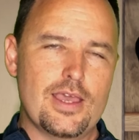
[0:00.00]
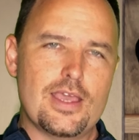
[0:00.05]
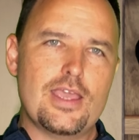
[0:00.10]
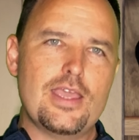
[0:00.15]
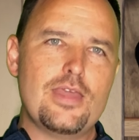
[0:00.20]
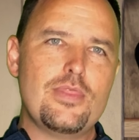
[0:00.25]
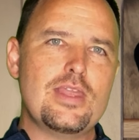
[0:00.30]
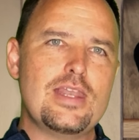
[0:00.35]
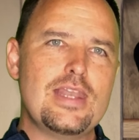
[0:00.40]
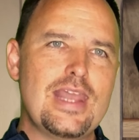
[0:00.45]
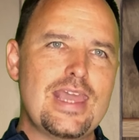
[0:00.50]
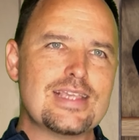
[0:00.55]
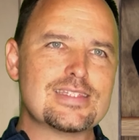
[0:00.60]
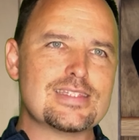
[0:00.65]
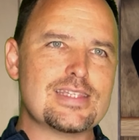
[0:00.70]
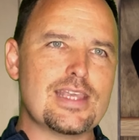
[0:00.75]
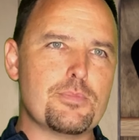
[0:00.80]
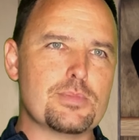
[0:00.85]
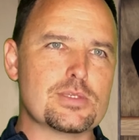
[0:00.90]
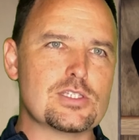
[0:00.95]
In the next
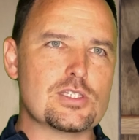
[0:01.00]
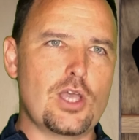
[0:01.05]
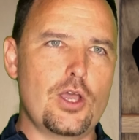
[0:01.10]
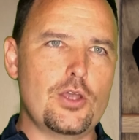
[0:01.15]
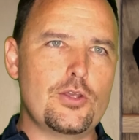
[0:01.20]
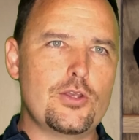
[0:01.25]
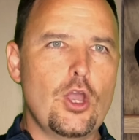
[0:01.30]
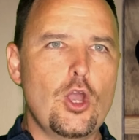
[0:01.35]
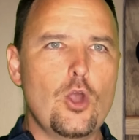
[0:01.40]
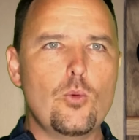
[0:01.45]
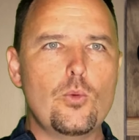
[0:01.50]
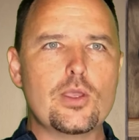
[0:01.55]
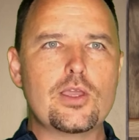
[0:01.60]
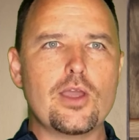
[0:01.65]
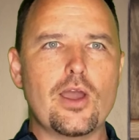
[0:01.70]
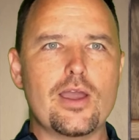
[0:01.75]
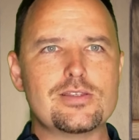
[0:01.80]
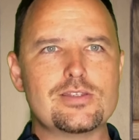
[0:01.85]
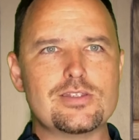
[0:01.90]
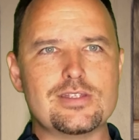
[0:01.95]
episode, we're
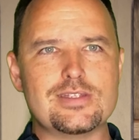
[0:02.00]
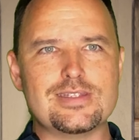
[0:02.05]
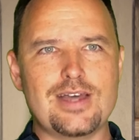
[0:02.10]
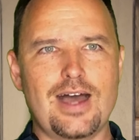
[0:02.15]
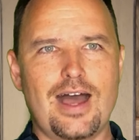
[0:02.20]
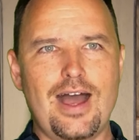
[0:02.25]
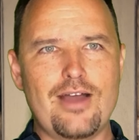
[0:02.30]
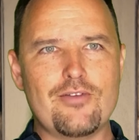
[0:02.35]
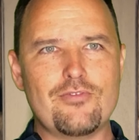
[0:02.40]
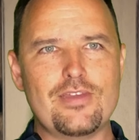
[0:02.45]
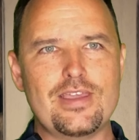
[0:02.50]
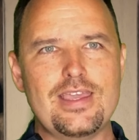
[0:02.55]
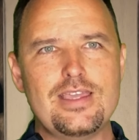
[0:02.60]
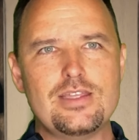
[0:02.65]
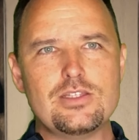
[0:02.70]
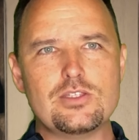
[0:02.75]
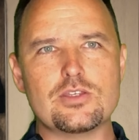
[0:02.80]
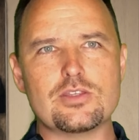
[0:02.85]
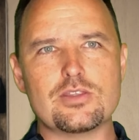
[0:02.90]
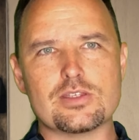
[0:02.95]
going to dive
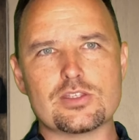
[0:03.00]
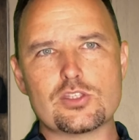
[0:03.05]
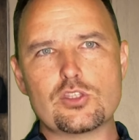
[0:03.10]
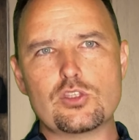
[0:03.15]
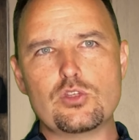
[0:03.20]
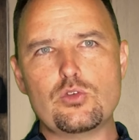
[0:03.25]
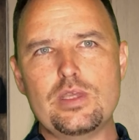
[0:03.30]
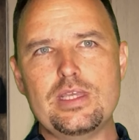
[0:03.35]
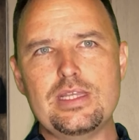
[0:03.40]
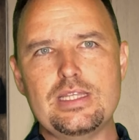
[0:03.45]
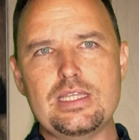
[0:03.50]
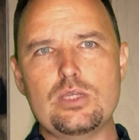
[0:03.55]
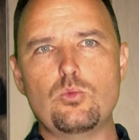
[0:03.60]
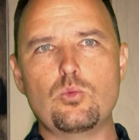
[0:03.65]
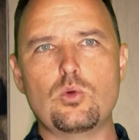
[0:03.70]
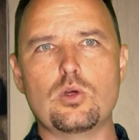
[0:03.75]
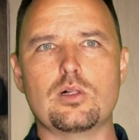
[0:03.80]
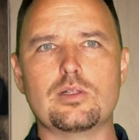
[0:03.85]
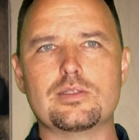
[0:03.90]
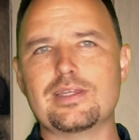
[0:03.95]
into this 3D
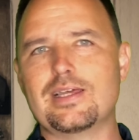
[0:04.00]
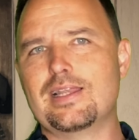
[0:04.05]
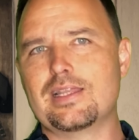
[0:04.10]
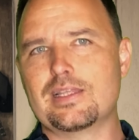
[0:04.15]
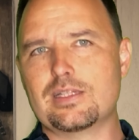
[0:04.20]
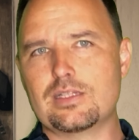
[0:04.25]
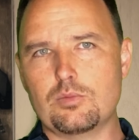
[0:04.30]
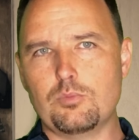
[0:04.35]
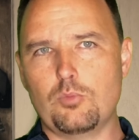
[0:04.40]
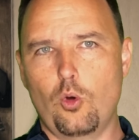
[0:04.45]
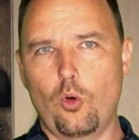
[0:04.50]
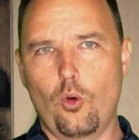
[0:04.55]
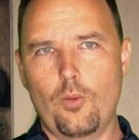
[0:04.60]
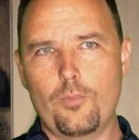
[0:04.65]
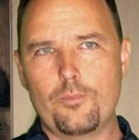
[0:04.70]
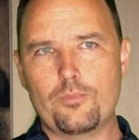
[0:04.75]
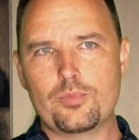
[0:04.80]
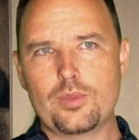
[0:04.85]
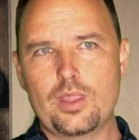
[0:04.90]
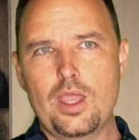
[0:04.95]
world a little more.
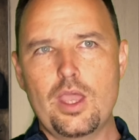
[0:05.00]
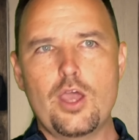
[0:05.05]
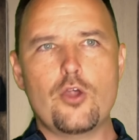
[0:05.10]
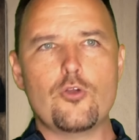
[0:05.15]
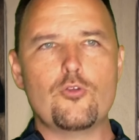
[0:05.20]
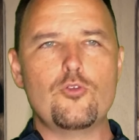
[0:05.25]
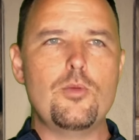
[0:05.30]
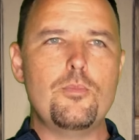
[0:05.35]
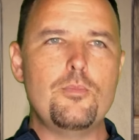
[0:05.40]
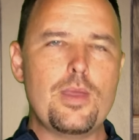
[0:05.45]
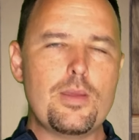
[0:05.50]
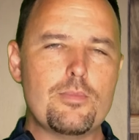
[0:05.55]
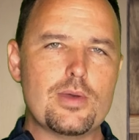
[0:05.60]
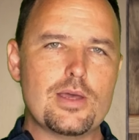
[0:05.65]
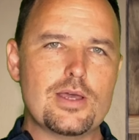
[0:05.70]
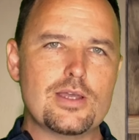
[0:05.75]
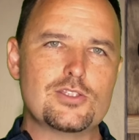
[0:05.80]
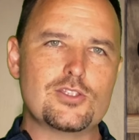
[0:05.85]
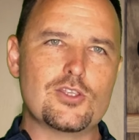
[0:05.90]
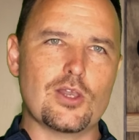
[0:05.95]
Remember
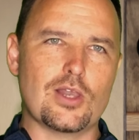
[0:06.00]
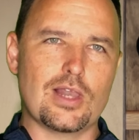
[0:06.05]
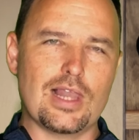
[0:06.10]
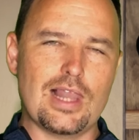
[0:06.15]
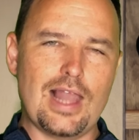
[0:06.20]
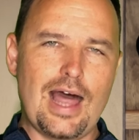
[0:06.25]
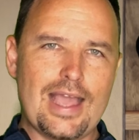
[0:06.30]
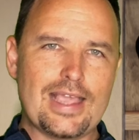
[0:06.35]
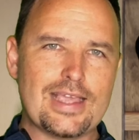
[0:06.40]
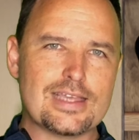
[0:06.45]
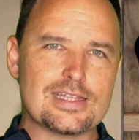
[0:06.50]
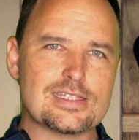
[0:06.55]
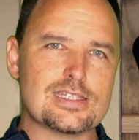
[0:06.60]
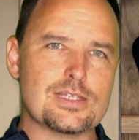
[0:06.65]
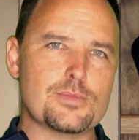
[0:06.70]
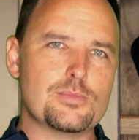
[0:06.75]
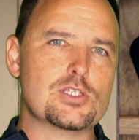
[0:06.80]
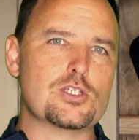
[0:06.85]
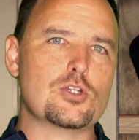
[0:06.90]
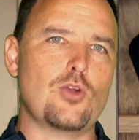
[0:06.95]
to like and
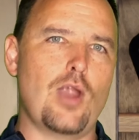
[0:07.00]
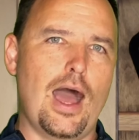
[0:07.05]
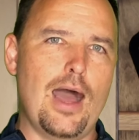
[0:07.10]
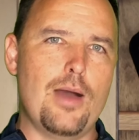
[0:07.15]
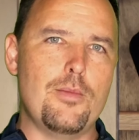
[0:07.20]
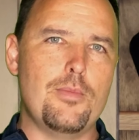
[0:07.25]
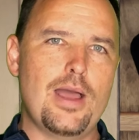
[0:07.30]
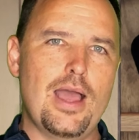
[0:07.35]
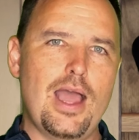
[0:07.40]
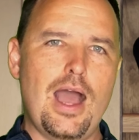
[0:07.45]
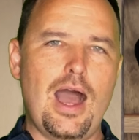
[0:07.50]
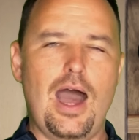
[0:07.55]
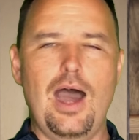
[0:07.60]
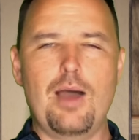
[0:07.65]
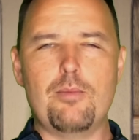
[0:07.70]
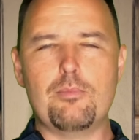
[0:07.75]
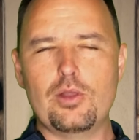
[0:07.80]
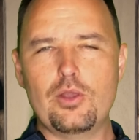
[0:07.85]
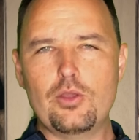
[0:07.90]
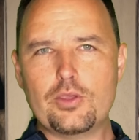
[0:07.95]
subscribe.
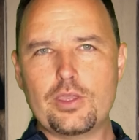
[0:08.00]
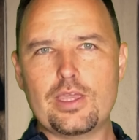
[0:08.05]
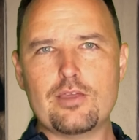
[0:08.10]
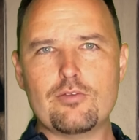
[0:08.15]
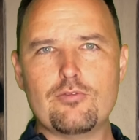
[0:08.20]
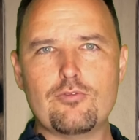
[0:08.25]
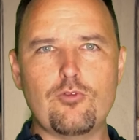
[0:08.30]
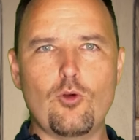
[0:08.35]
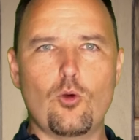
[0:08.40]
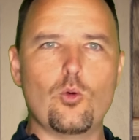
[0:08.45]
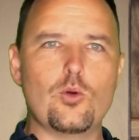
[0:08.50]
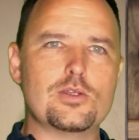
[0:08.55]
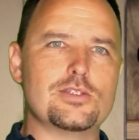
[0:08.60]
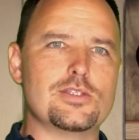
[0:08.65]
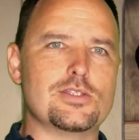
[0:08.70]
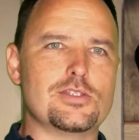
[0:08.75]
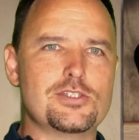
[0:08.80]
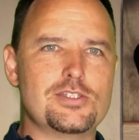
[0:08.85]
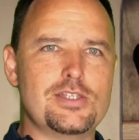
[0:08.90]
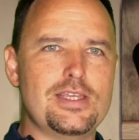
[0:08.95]
I'm looking forward to
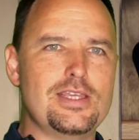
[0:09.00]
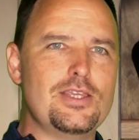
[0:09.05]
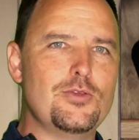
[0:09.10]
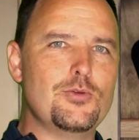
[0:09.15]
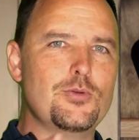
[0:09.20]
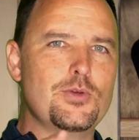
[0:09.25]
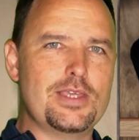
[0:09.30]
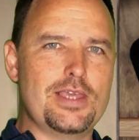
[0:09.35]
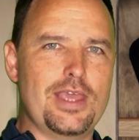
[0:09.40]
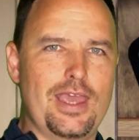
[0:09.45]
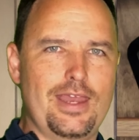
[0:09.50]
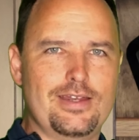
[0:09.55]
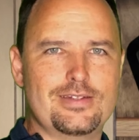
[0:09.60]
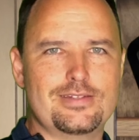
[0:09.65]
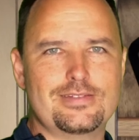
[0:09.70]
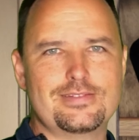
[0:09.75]
seeing you again.